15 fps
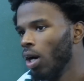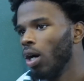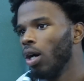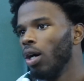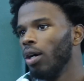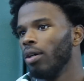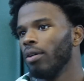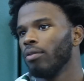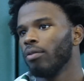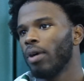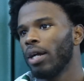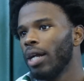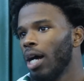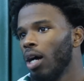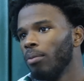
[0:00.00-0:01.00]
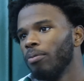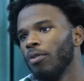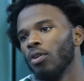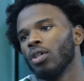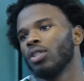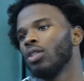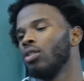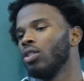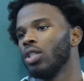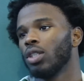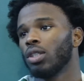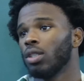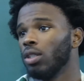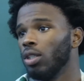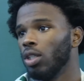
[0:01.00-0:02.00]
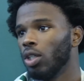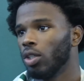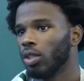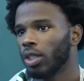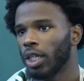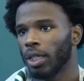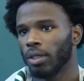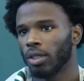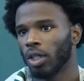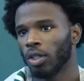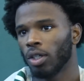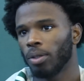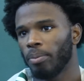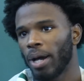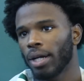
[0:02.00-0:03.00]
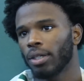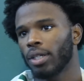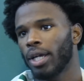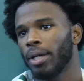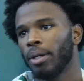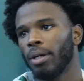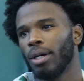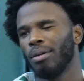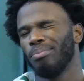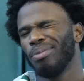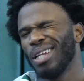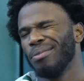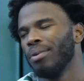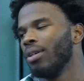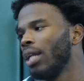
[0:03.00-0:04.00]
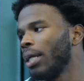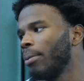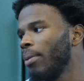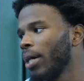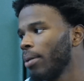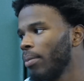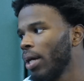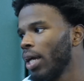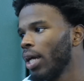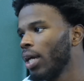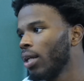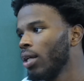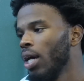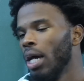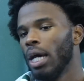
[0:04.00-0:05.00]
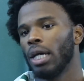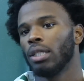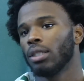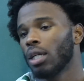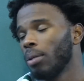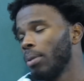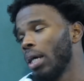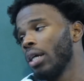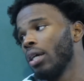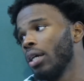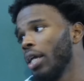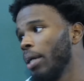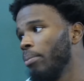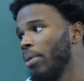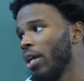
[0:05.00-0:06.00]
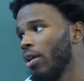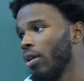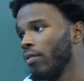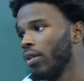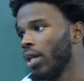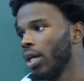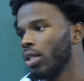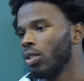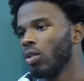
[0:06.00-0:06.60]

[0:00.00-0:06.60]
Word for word: Uh, right now, I'm focused on just keep learning the back of the uh, playbook like the back of my hand, just coming out here and getting better every day.